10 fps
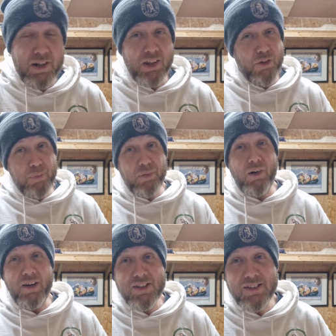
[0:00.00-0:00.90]
to Dover
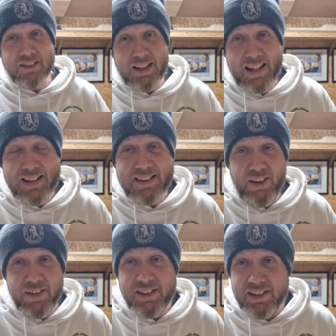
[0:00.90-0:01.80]
Priory since the late
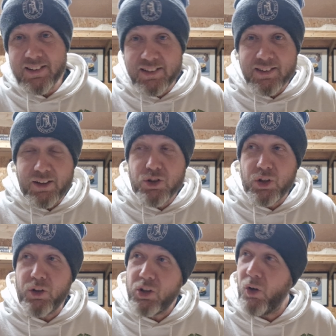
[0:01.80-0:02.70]
90s. I used to
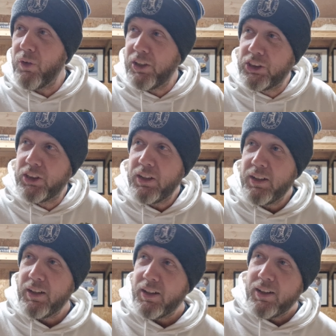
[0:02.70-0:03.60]
go to college.
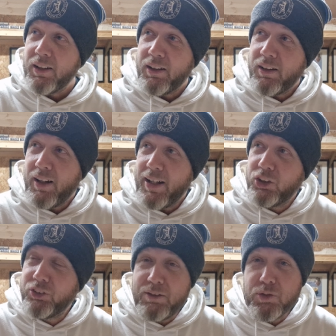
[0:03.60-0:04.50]
Uh, I had
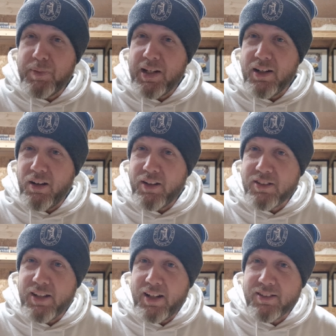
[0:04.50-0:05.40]
dreams of being an
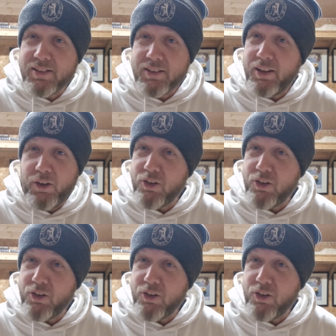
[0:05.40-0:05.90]
architect. Oh, I